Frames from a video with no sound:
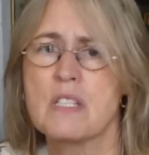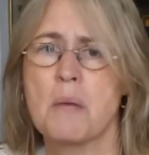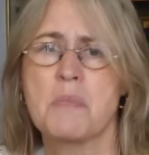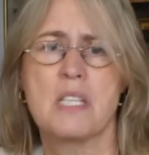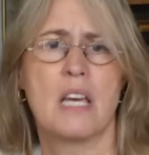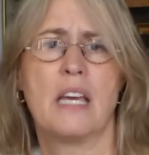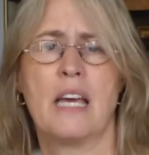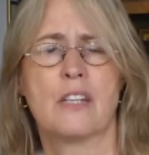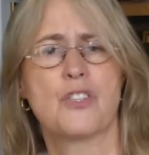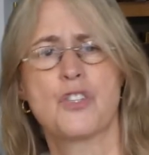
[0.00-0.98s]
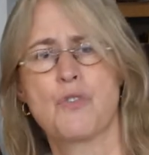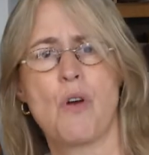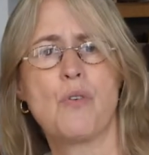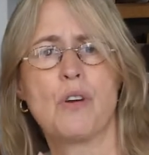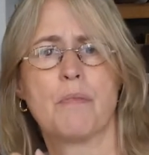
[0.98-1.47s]
some say he had a
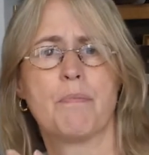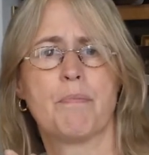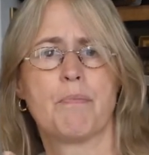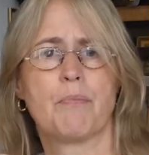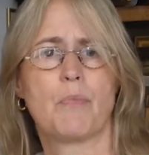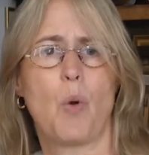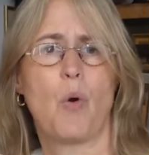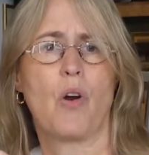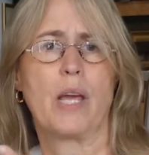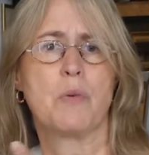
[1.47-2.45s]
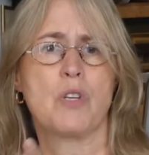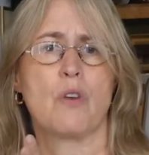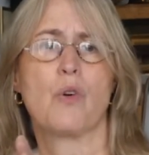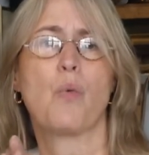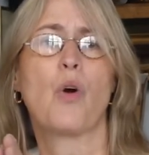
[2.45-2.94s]
stroke, or he was
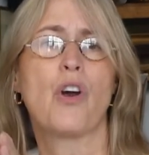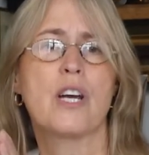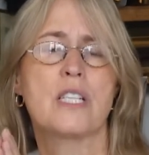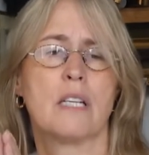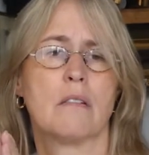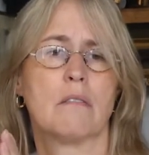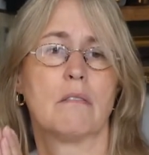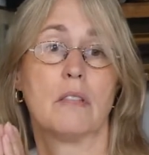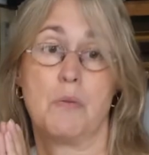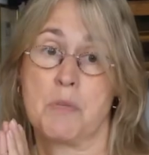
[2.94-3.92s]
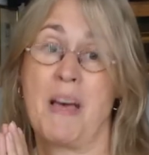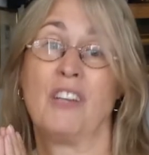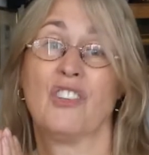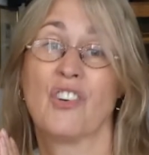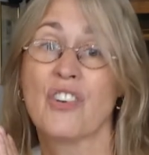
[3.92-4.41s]
overworked and he was
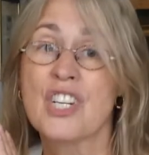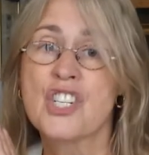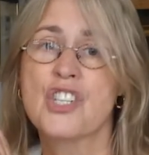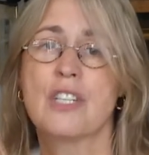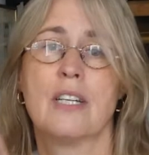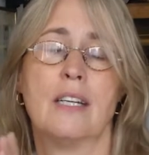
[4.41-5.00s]
malnourished.